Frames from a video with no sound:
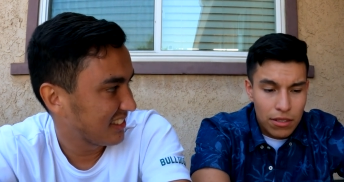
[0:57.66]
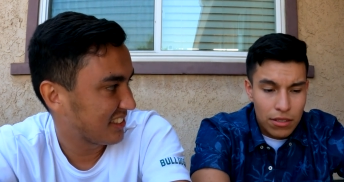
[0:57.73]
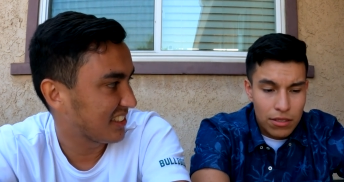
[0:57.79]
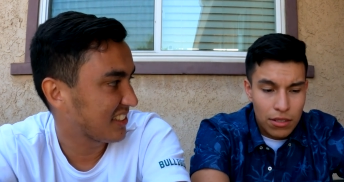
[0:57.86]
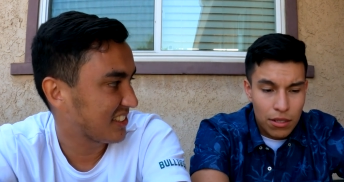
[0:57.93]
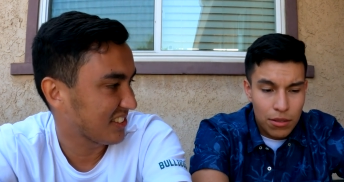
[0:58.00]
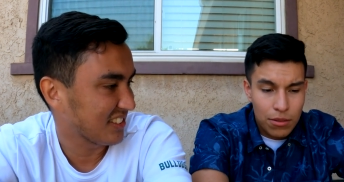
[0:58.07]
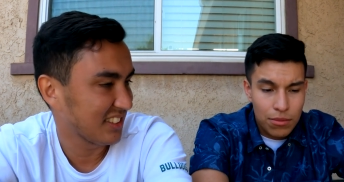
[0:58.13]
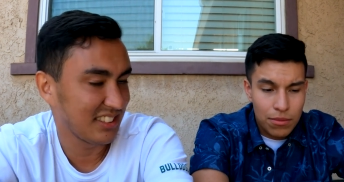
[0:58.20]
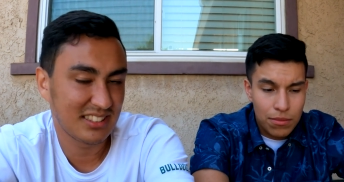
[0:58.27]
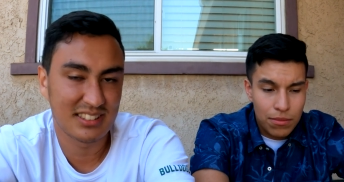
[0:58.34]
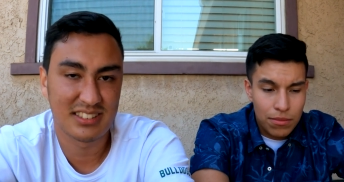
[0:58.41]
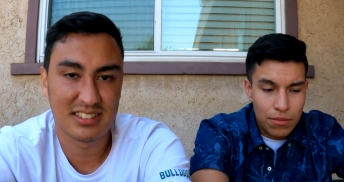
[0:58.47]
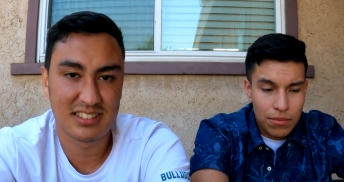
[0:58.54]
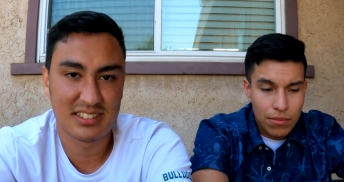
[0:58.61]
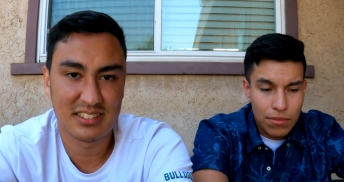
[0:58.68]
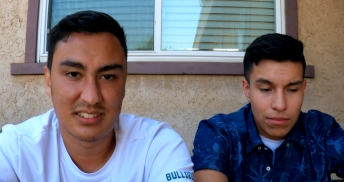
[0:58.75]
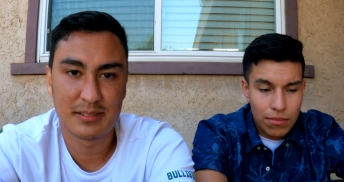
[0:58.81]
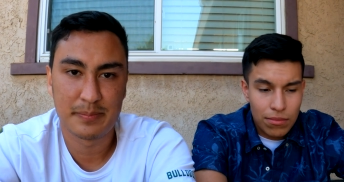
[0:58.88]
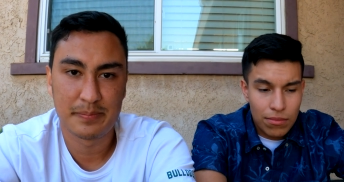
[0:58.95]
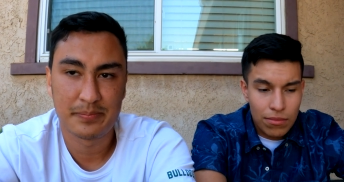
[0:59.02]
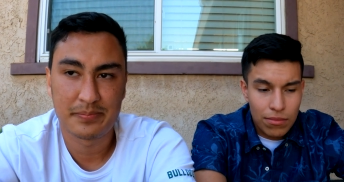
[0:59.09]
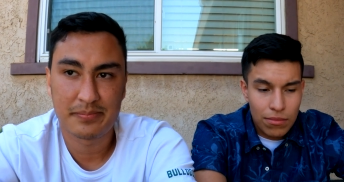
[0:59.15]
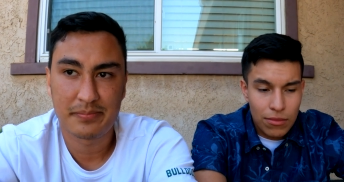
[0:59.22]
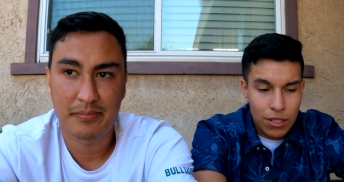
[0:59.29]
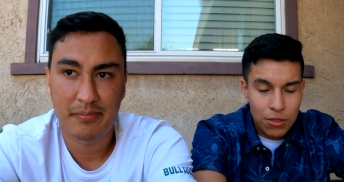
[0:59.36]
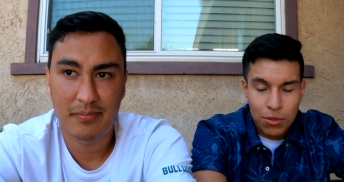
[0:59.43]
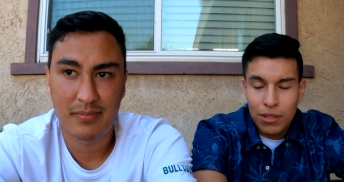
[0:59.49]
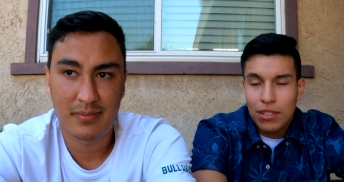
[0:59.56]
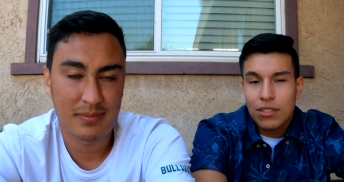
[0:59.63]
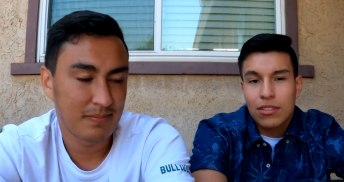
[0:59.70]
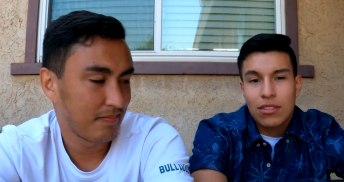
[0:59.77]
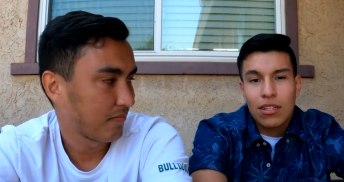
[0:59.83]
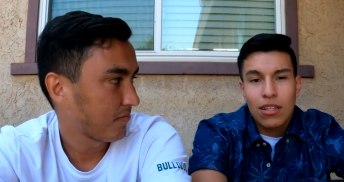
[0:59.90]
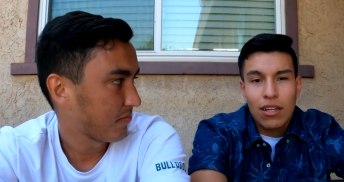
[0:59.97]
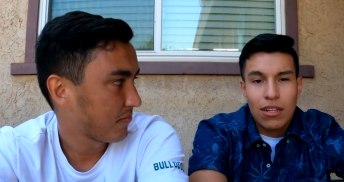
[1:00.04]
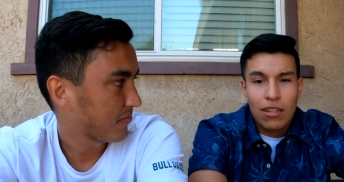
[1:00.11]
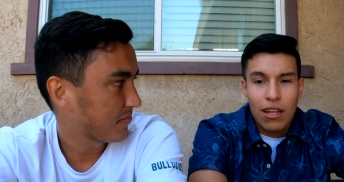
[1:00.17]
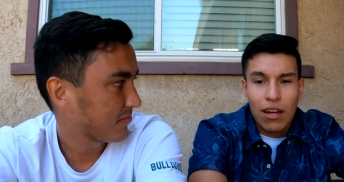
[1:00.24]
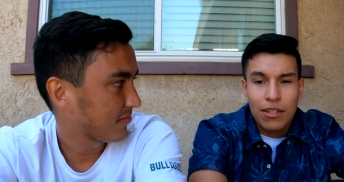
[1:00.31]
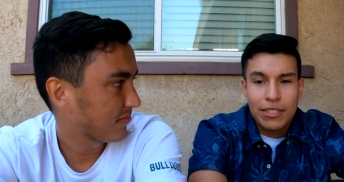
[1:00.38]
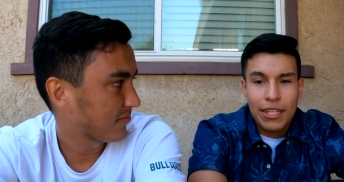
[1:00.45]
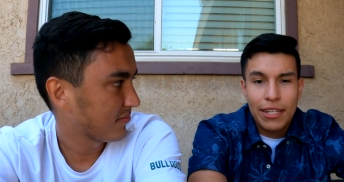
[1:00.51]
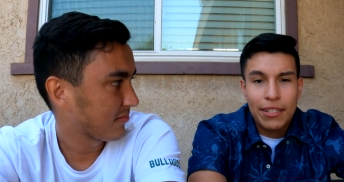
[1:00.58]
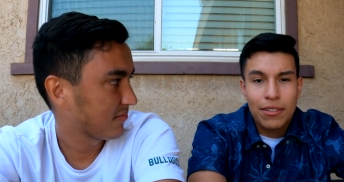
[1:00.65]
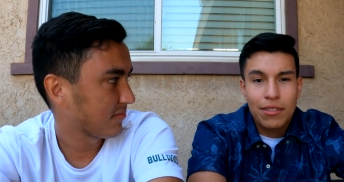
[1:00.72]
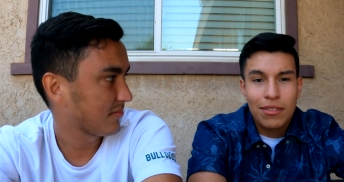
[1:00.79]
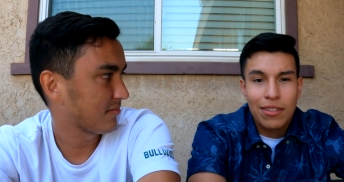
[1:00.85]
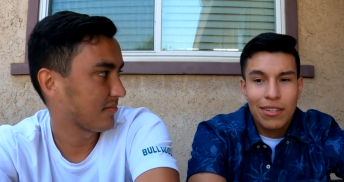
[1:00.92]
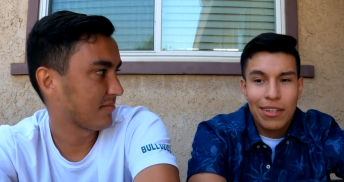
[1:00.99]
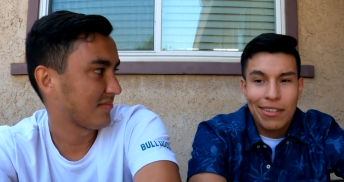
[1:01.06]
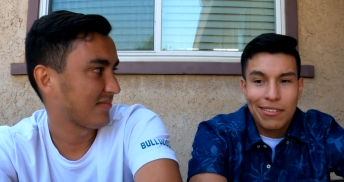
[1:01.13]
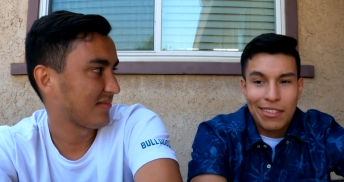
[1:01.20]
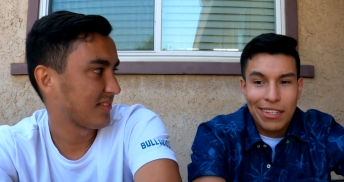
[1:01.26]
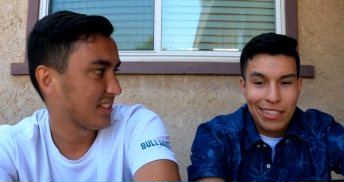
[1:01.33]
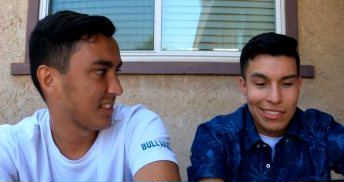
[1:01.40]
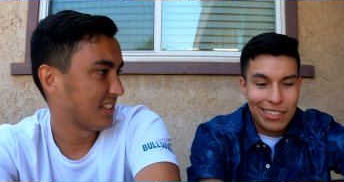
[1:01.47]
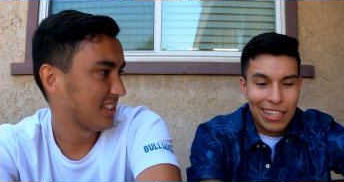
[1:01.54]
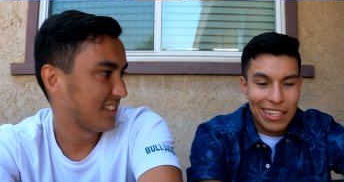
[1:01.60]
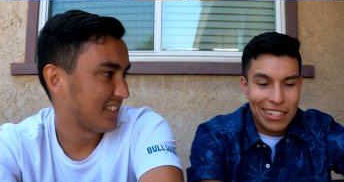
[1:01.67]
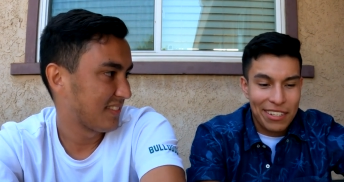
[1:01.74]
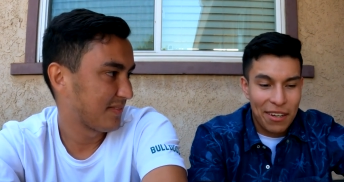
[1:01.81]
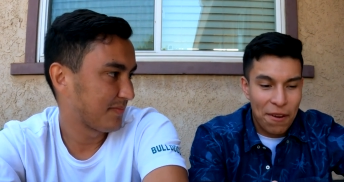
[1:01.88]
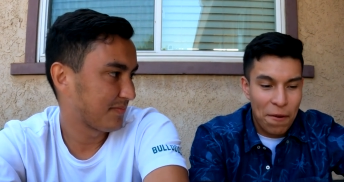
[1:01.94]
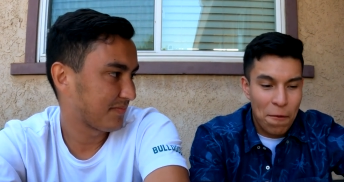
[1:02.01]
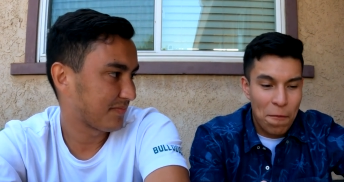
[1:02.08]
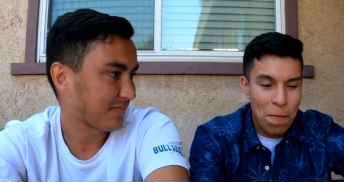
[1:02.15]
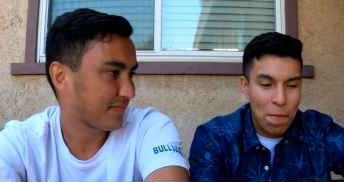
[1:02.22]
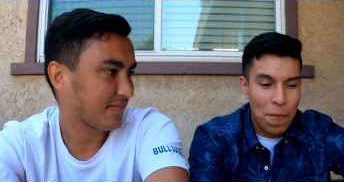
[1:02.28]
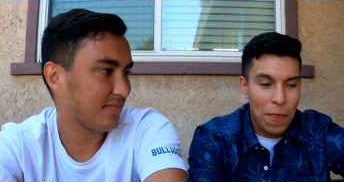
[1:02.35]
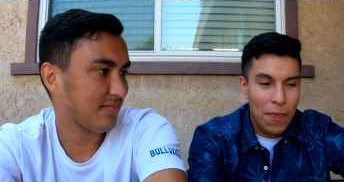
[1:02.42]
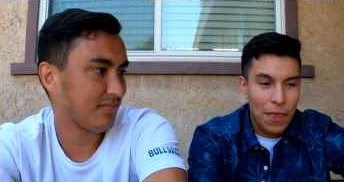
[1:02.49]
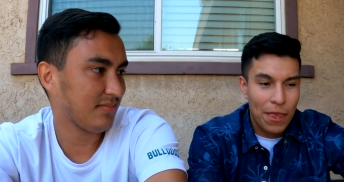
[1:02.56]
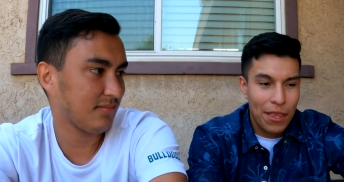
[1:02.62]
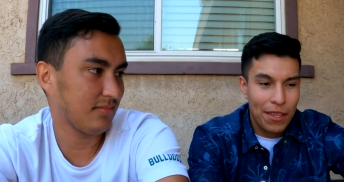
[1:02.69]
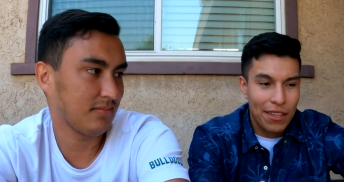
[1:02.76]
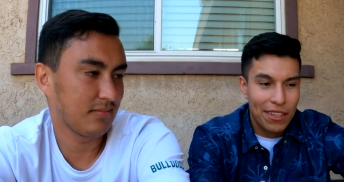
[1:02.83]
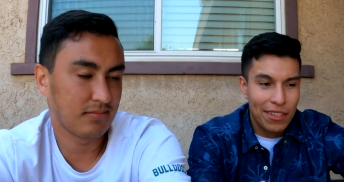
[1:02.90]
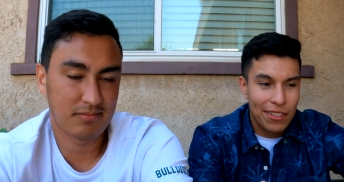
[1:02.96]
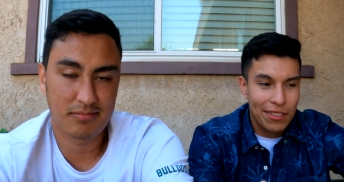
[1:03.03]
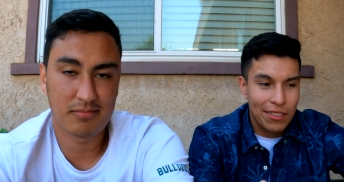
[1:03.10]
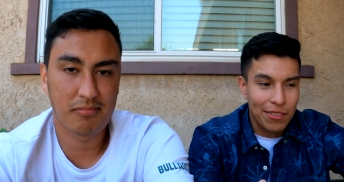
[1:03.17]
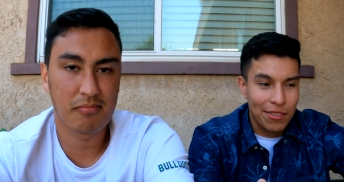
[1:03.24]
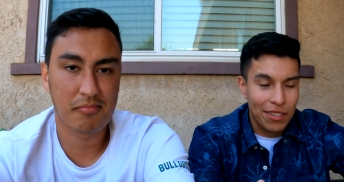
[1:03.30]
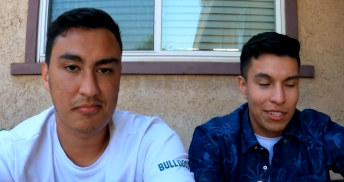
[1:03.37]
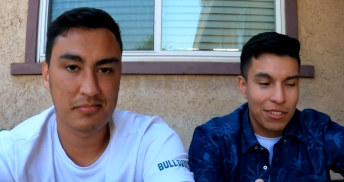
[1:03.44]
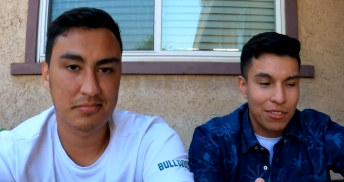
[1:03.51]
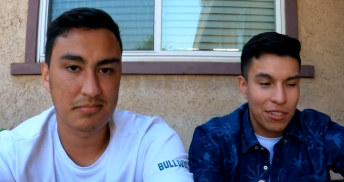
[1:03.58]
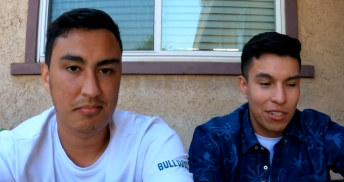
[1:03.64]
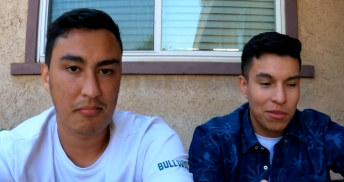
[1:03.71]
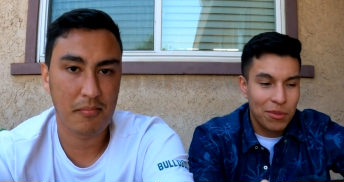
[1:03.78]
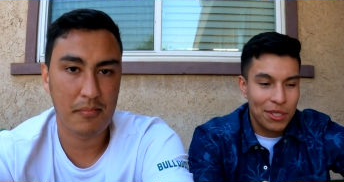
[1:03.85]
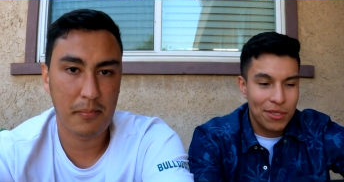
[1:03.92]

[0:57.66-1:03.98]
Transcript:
Speaker 1: So it's really just a lot of log taking. It's like you think you're going to